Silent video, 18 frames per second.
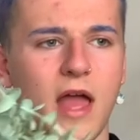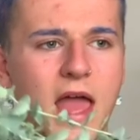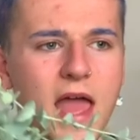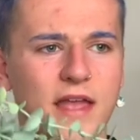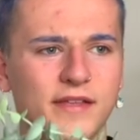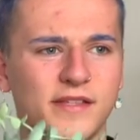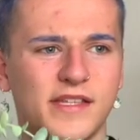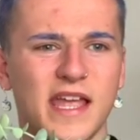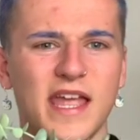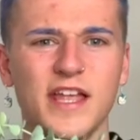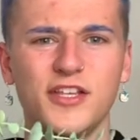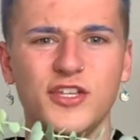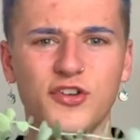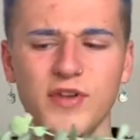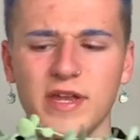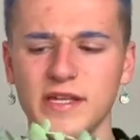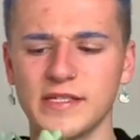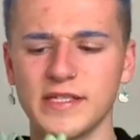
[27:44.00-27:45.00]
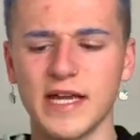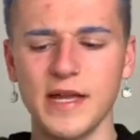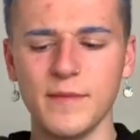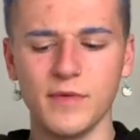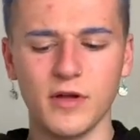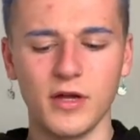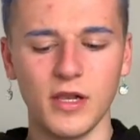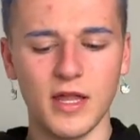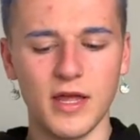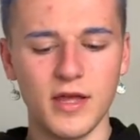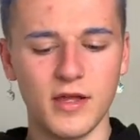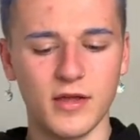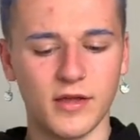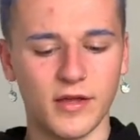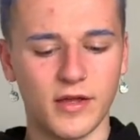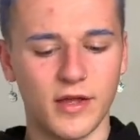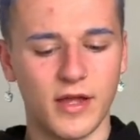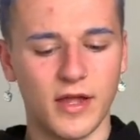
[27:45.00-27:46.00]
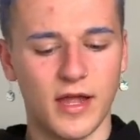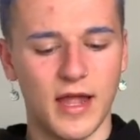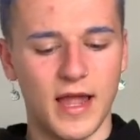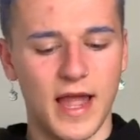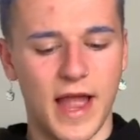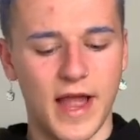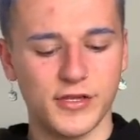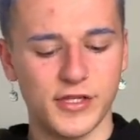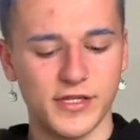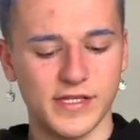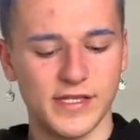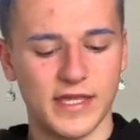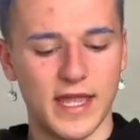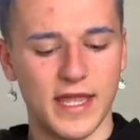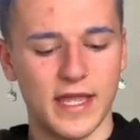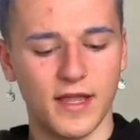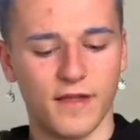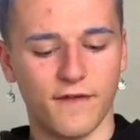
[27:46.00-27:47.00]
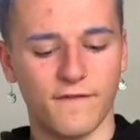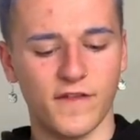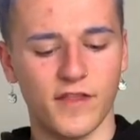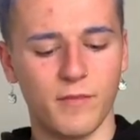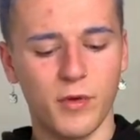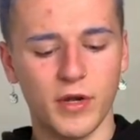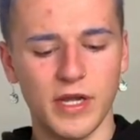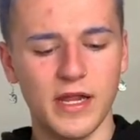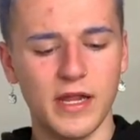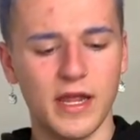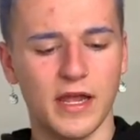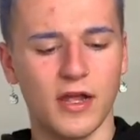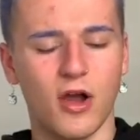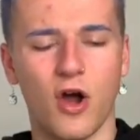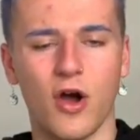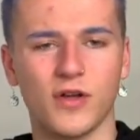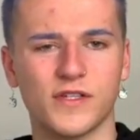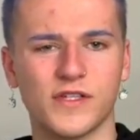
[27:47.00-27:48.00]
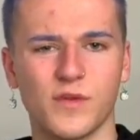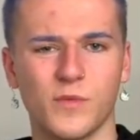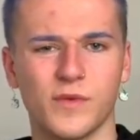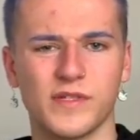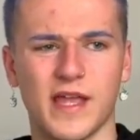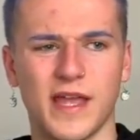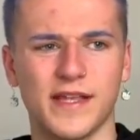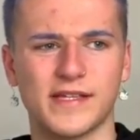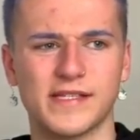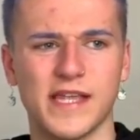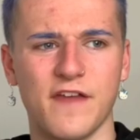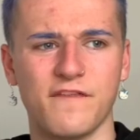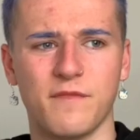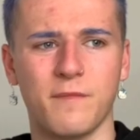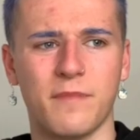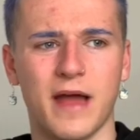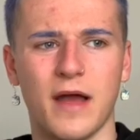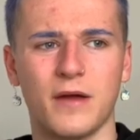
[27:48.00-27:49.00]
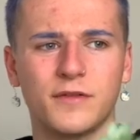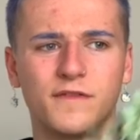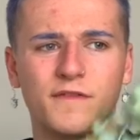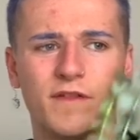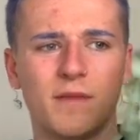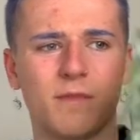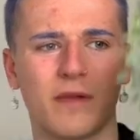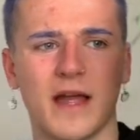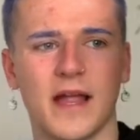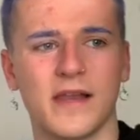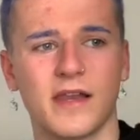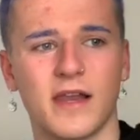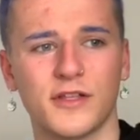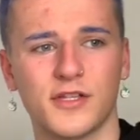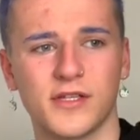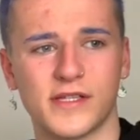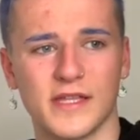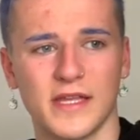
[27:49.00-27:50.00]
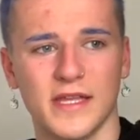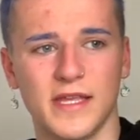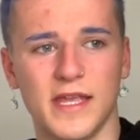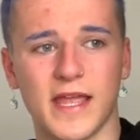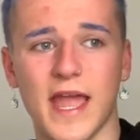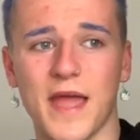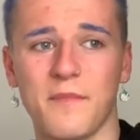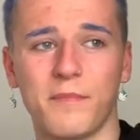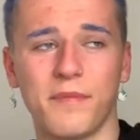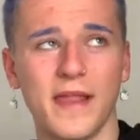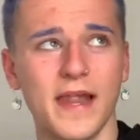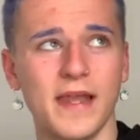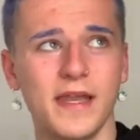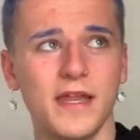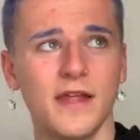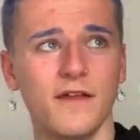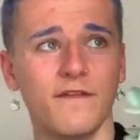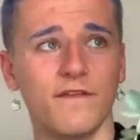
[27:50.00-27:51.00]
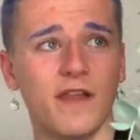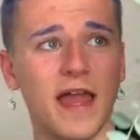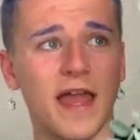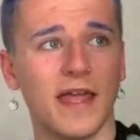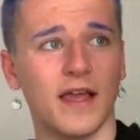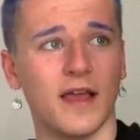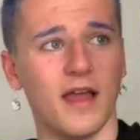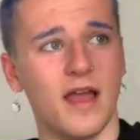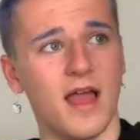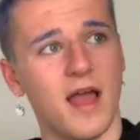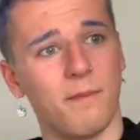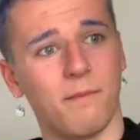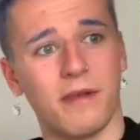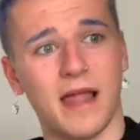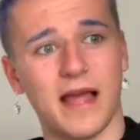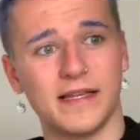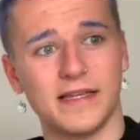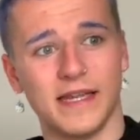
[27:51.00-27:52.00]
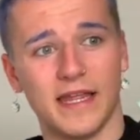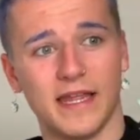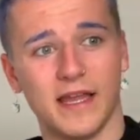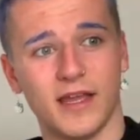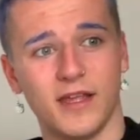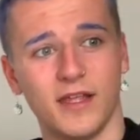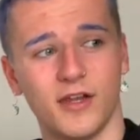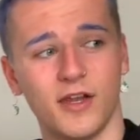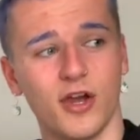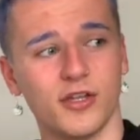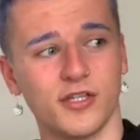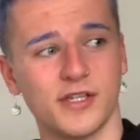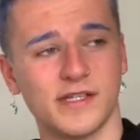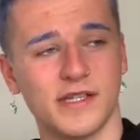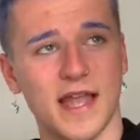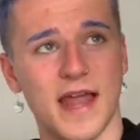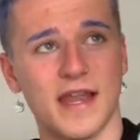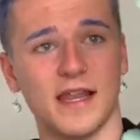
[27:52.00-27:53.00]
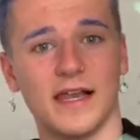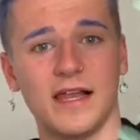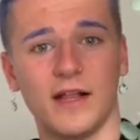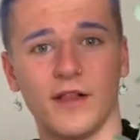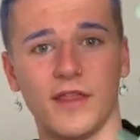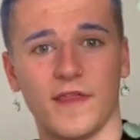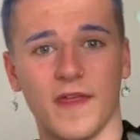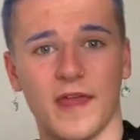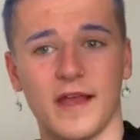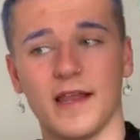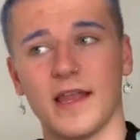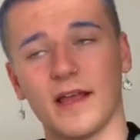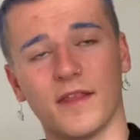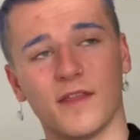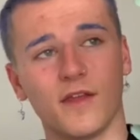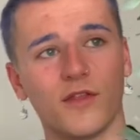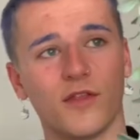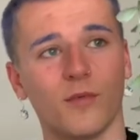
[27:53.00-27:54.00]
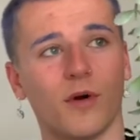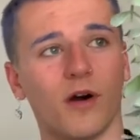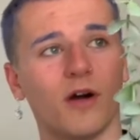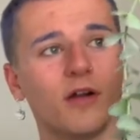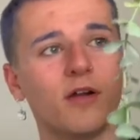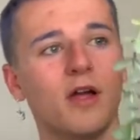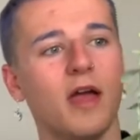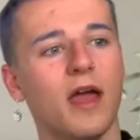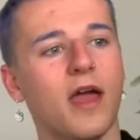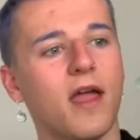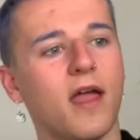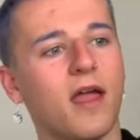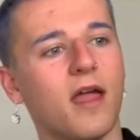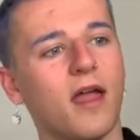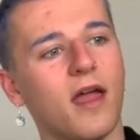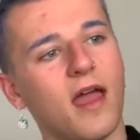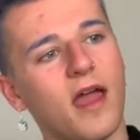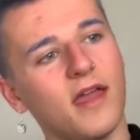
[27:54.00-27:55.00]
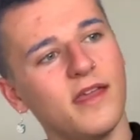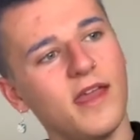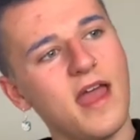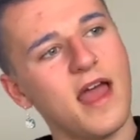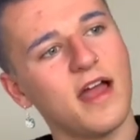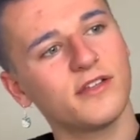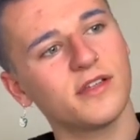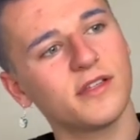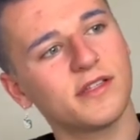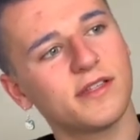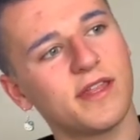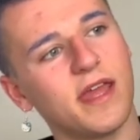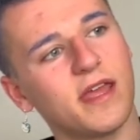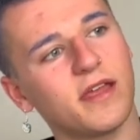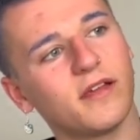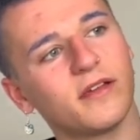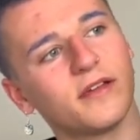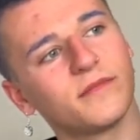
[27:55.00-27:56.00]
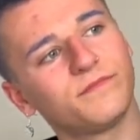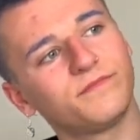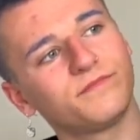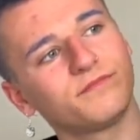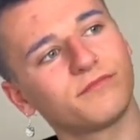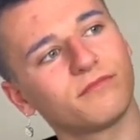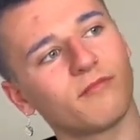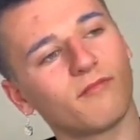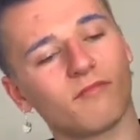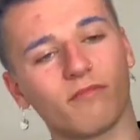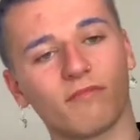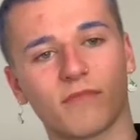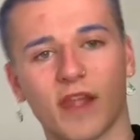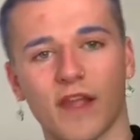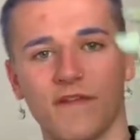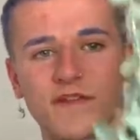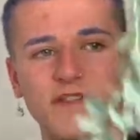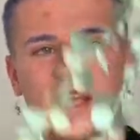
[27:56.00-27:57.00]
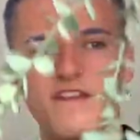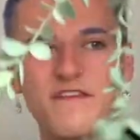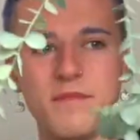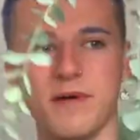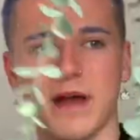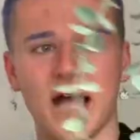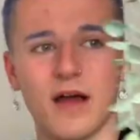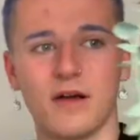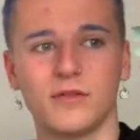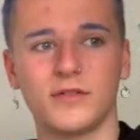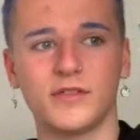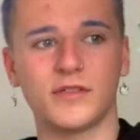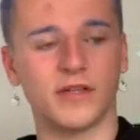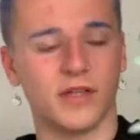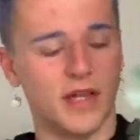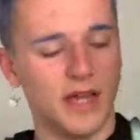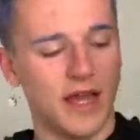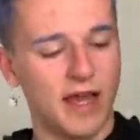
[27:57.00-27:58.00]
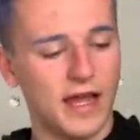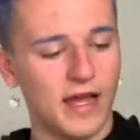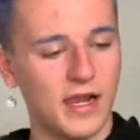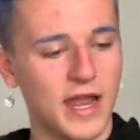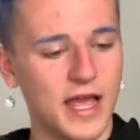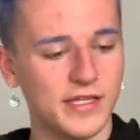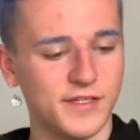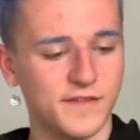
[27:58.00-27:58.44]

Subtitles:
sage green type color. I just think for the money it cost, it was like £7 for the plant, and I just think you're getting plenty of like plant here. You're not just getting a little thing like the other one. Yeah, I just think for £7, it'll last